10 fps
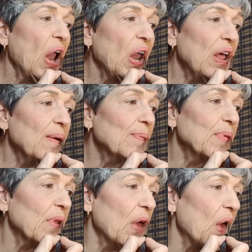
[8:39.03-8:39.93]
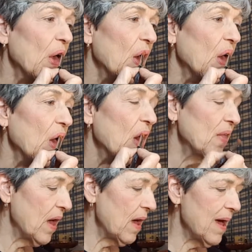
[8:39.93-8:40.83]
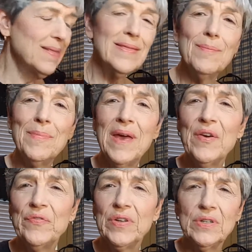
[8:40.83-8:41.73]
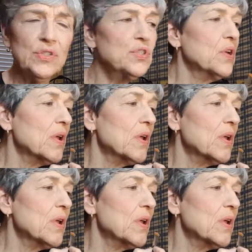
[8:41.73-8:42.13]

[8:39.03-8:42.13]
lips the matte finish,